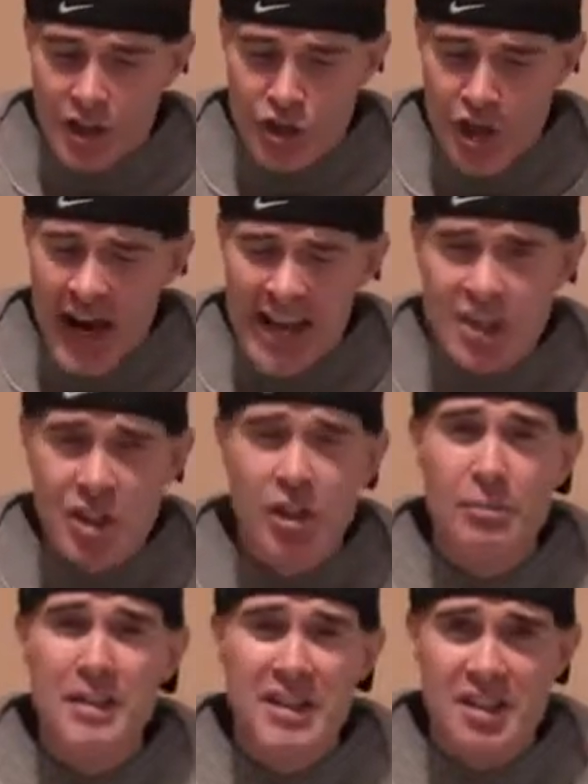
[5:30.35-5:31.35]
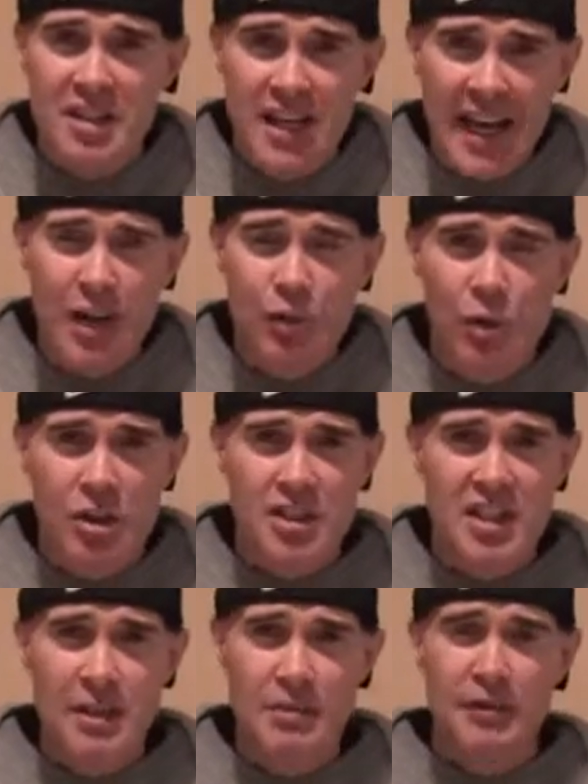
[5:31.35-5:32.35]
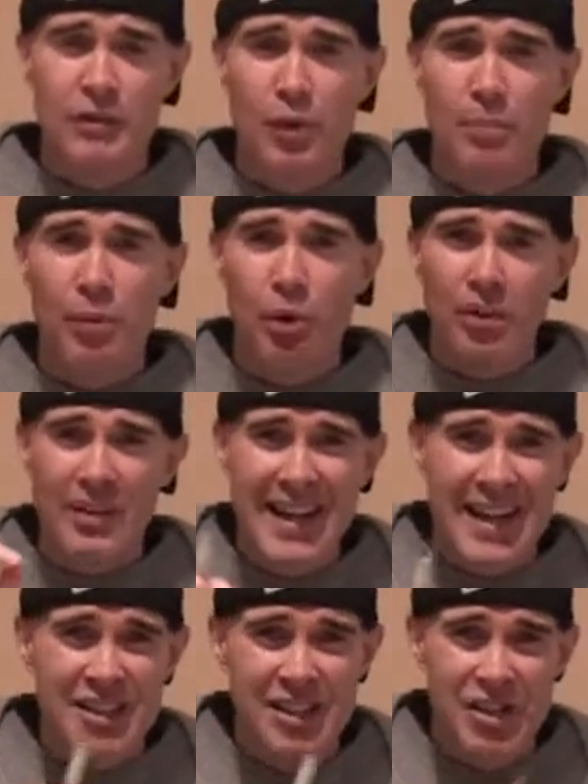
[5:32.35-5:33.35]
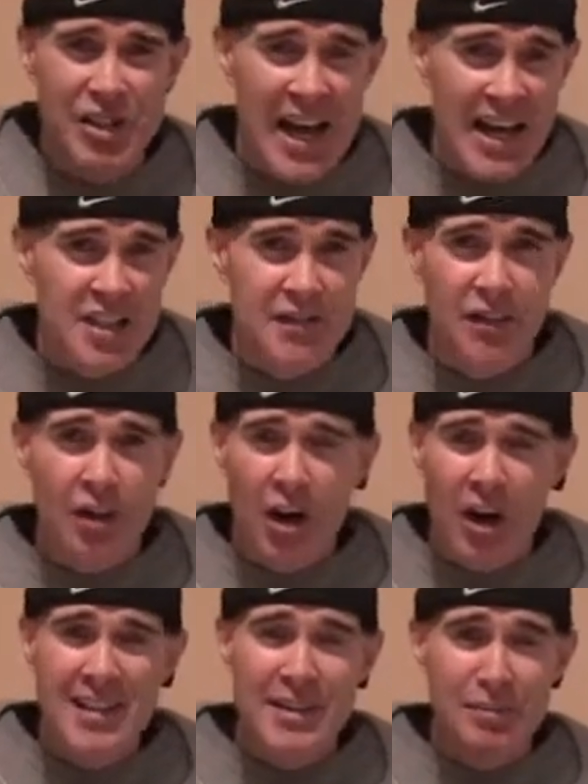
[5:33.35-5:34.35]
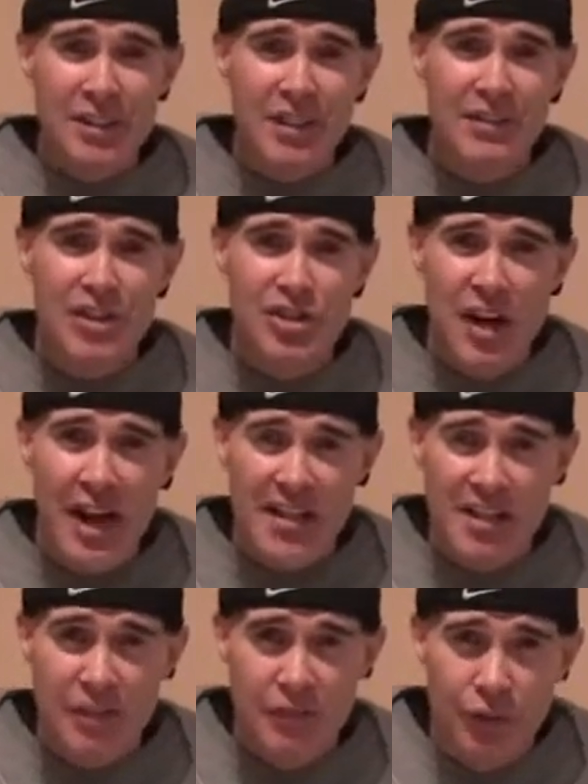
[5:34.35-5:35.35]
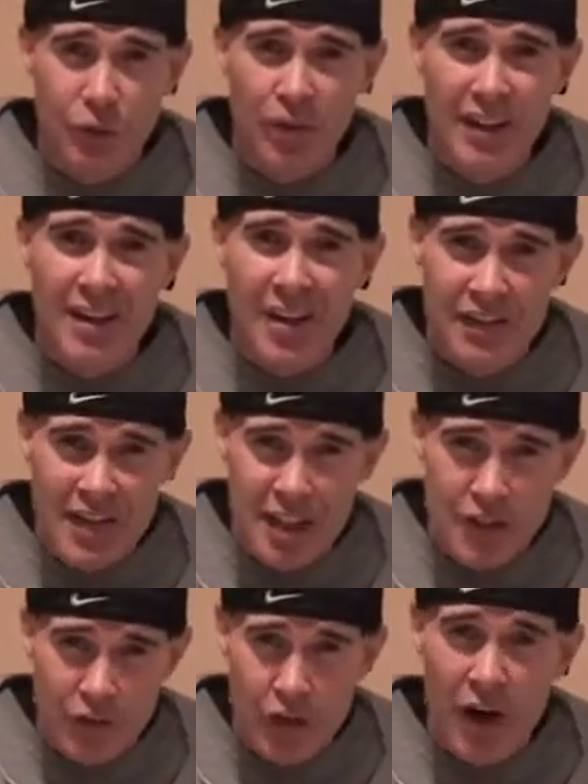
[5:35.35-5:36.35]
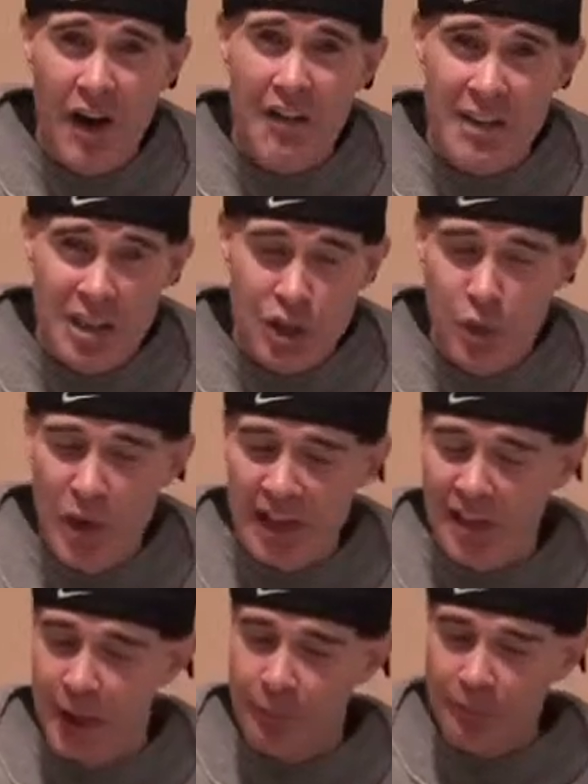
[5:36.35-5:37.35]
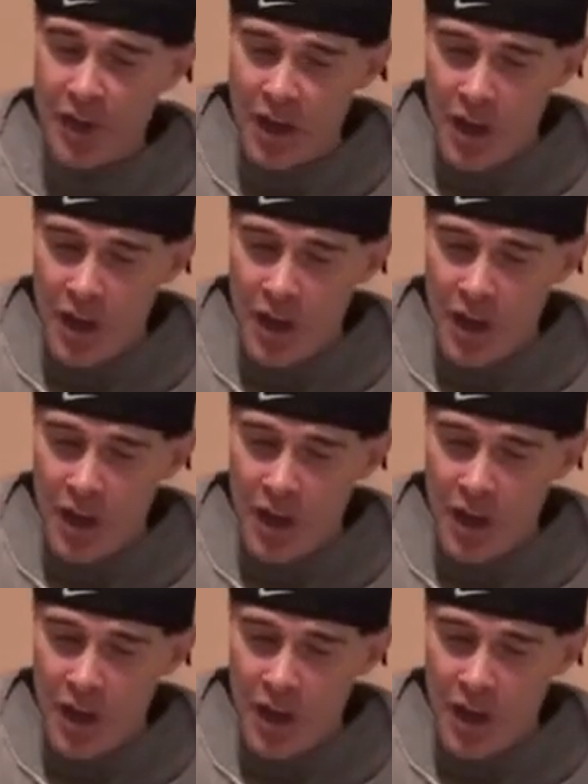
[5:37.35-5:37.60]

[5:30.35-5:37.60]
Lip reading: Giants could be the second worst team in football next to Jacksonville. Hard to believe the Giants have fallen this far, this quickly.